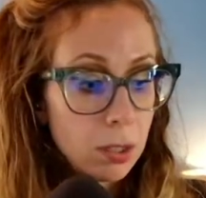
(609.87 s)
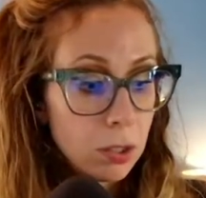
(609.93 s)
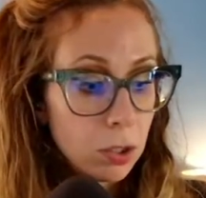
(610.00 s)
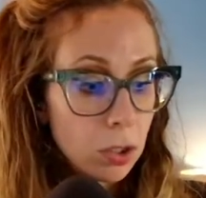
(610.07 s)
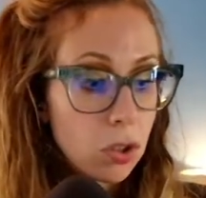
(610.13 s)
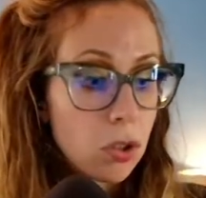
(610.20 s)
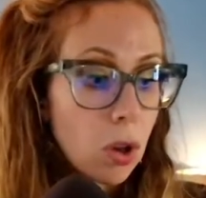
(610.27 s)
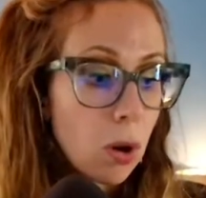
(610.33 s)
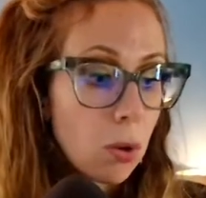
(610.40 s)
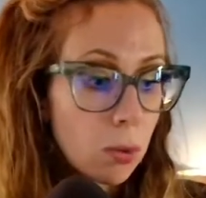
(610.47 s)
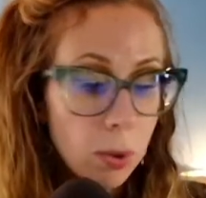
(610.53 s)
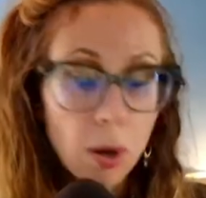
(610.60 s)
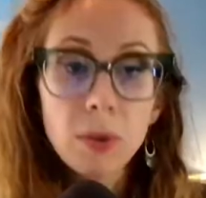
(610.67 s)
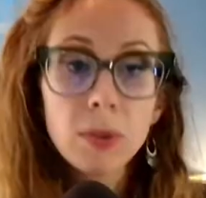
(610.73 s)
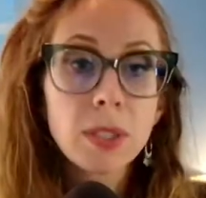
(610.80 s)
so
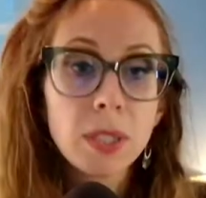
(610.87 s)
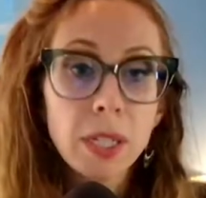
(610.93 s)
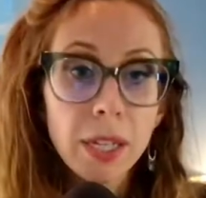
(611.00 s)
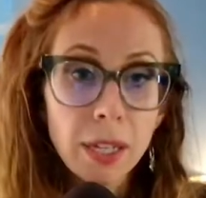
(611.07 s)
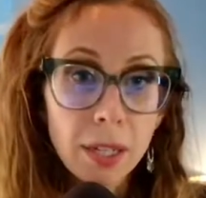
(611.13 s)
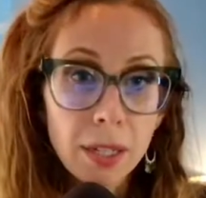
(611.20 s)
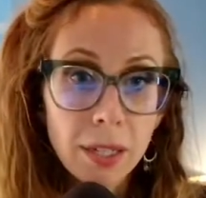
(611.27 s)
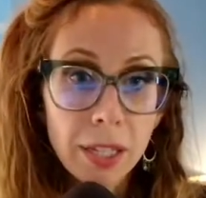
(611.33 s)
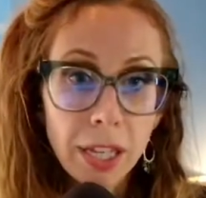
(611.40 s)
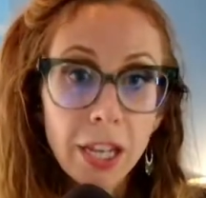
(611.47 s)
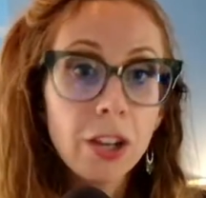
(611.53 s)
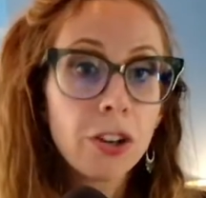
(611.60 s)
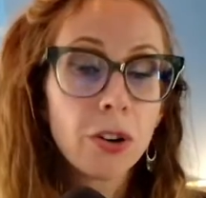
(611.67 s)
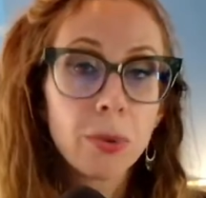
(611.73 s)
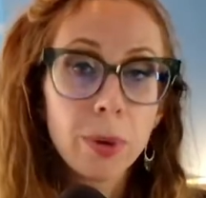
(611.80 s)
grossly
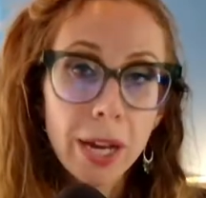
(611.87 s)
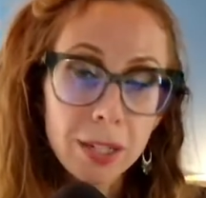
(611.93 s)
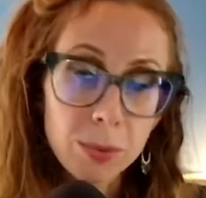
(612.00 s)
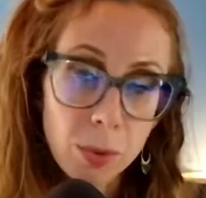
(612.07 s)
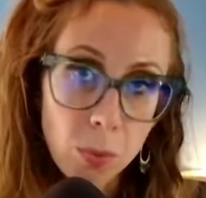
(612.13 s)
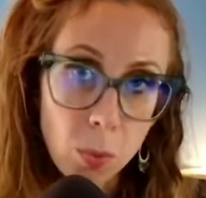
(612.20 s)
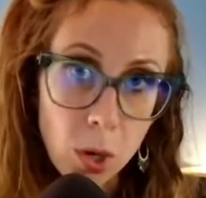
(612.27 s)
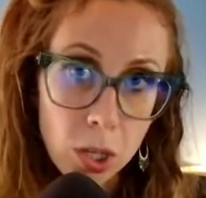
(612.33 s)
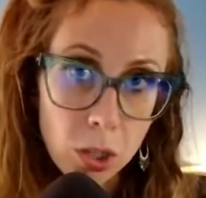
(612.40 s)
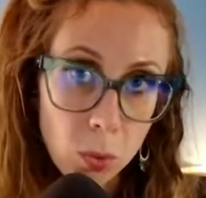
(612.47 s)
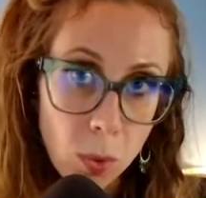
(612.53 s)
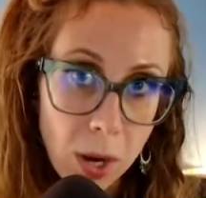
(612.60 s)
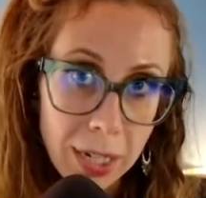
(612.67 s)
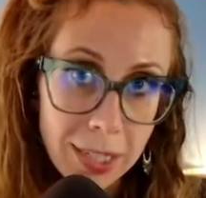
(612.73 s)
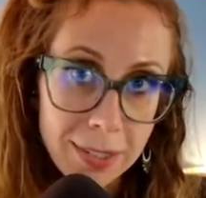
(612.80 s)
incorrect with what you
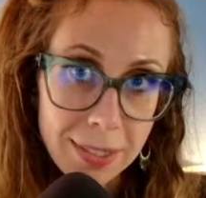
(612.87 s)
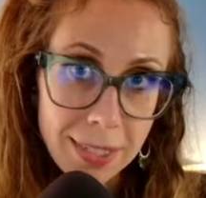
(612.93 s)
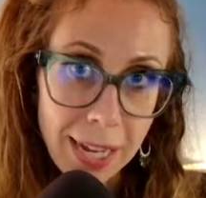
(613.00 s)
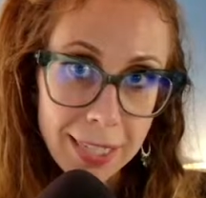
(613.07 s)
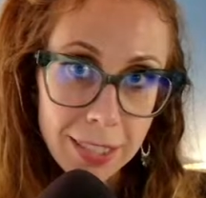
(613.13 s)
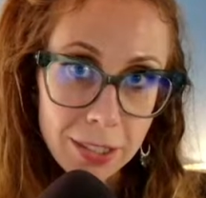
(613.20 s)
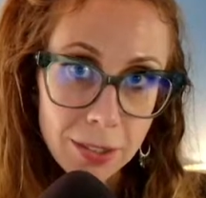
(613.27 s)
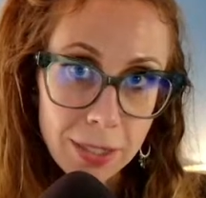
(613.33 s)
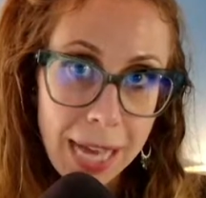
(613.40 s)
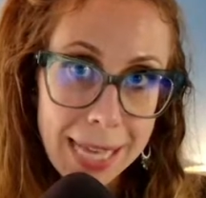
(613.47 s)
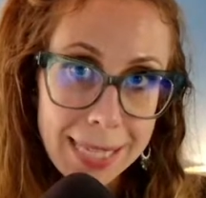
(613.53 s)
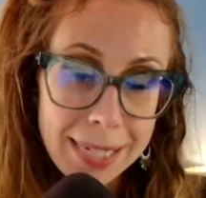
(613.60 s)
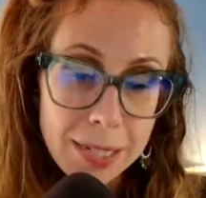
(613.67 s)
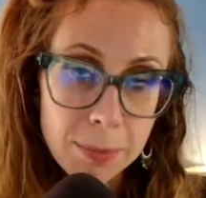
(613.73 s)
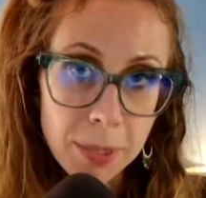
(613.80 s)
want as an ideal
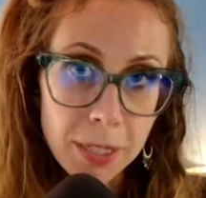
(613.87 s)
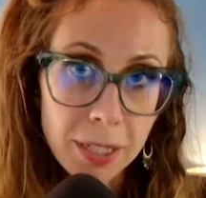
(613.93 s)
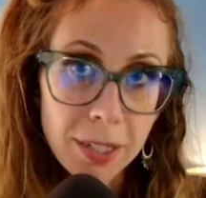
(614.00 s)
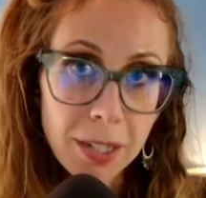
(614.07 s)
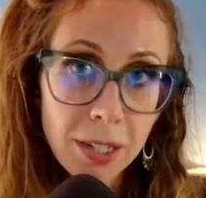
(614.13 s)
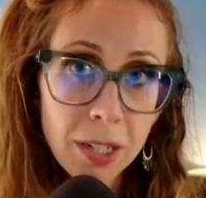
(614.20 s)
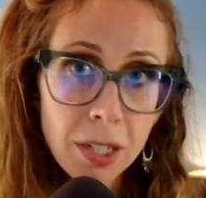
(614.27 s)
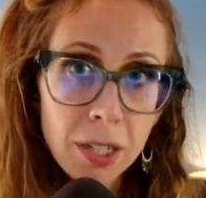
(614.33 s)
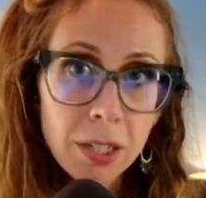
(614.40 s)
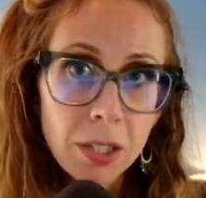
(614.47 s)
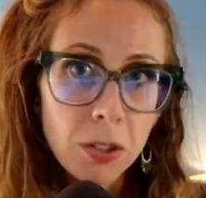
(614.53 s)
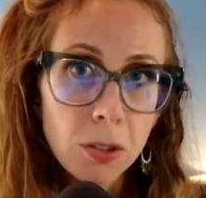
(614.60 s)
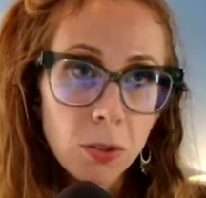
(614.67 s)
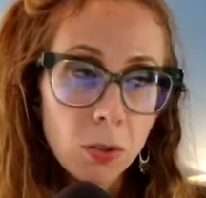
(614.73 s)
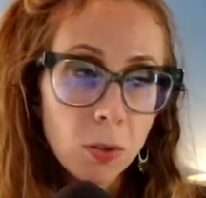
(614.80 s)
customer.
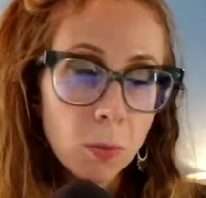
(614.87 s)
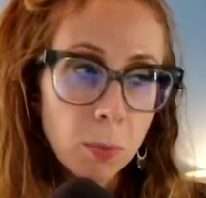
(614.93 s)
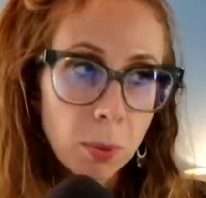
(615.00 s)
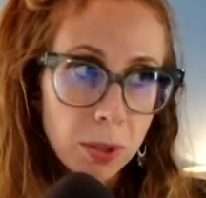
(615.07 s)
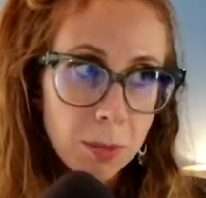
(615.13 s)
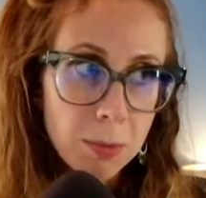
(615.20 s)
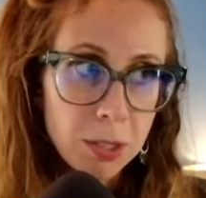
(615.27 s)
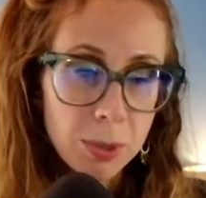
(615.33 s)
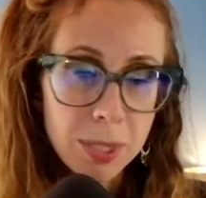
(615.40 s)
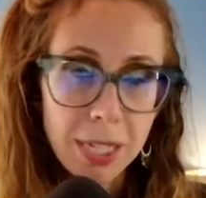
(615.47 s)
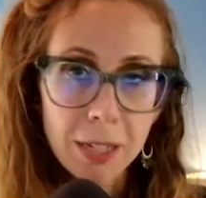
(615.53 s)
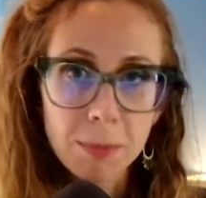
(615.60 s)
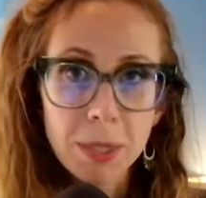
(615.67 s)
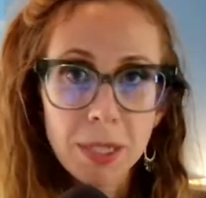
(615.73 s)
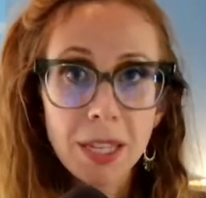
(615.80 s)
You put them into a
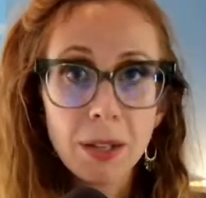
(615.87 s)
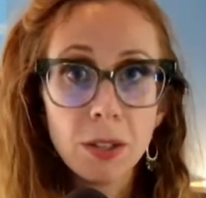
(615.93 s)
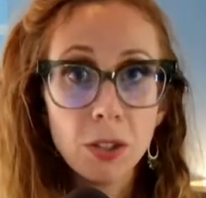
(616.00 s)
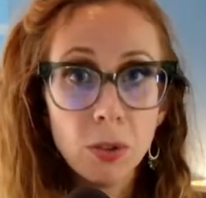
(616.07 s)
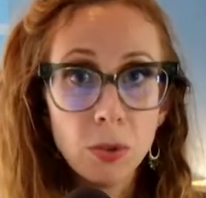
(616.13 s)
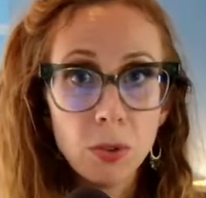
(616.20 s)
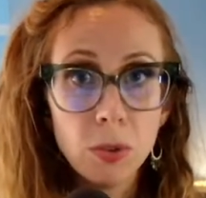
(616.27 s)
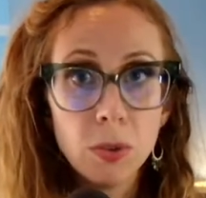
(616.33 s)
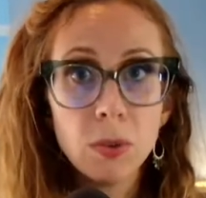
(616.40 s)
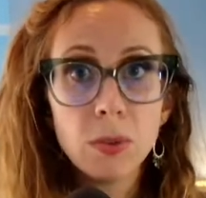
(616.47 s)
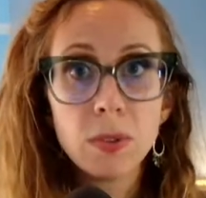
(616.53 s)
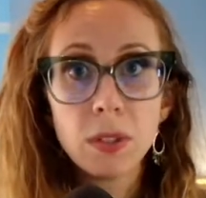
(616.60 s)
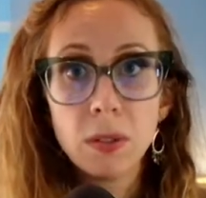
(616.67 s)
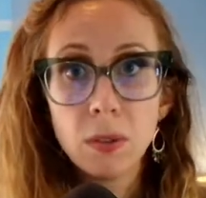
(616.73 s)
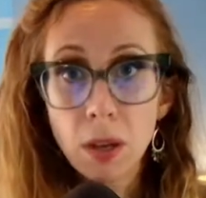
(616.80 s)
segment that you use
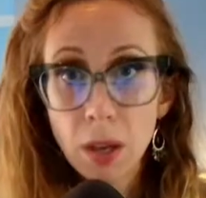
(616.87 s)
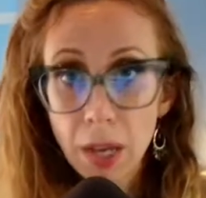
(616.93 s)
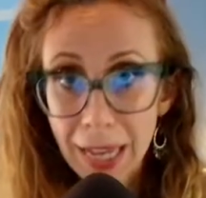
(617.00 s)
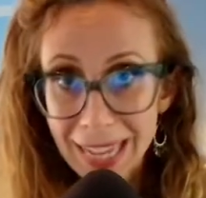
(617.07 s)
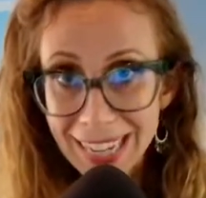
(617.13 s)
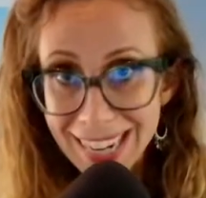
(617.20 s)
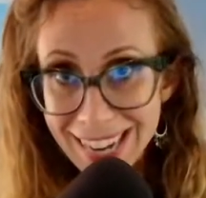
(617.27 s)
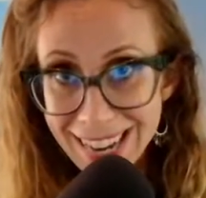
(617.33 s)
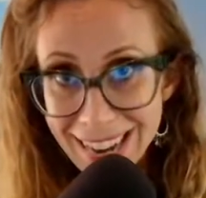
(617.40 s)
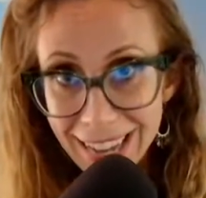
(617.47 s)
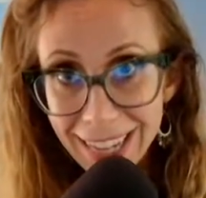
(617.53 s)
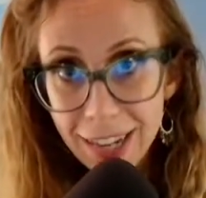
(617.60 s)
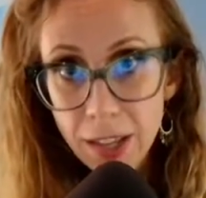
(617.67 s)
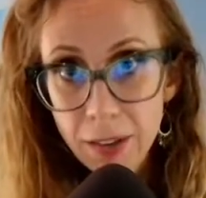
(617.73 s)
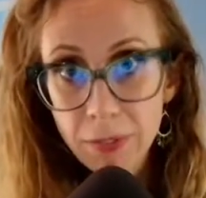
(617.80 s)
in a
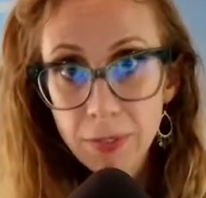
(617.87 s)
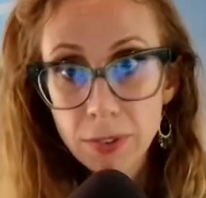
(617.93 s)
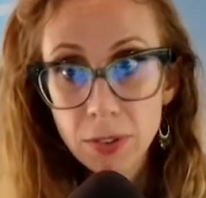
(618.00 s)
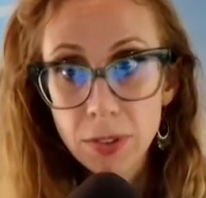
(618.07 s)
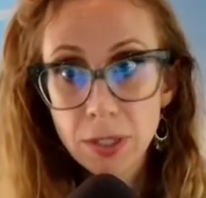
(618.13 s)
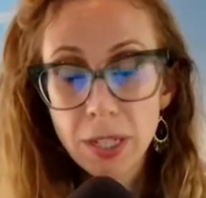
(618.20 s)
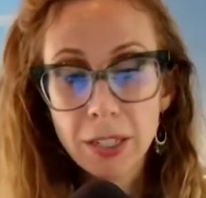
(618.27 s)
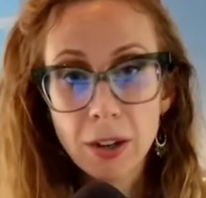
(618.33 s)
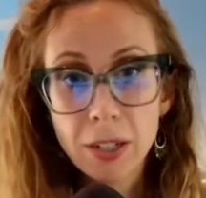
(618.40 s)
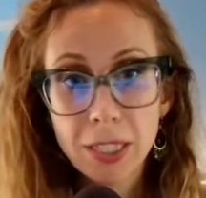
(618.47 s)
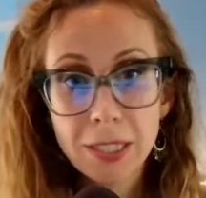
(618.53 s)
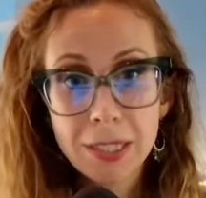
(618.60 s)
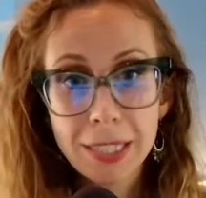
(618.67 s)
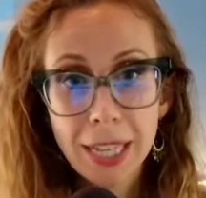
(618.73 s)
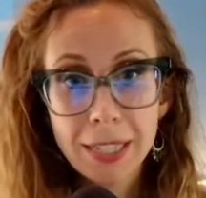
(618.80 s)
negative lookalike
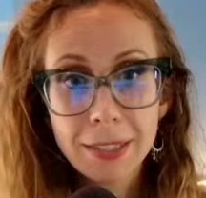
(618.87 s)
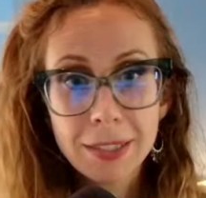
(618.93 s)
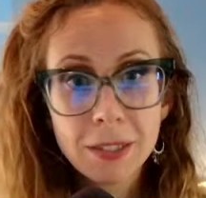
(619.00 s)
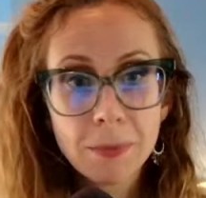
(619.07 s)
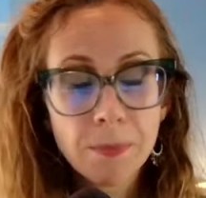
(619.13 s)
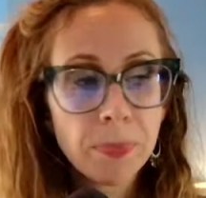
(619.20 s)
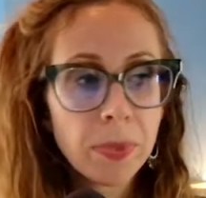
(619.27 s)
audience against.